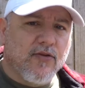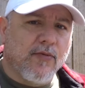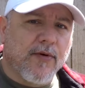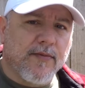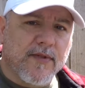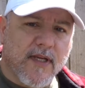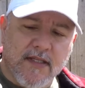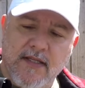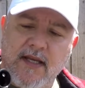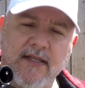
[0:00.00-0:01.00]
purpose because
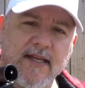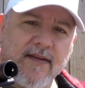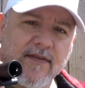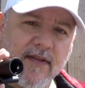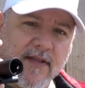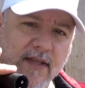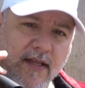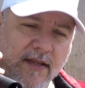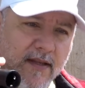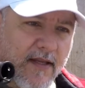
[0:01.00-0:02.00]
it does have
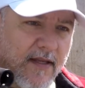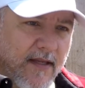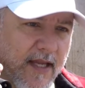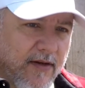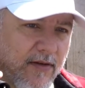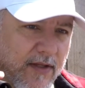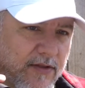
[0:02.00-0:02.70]
the handle that you can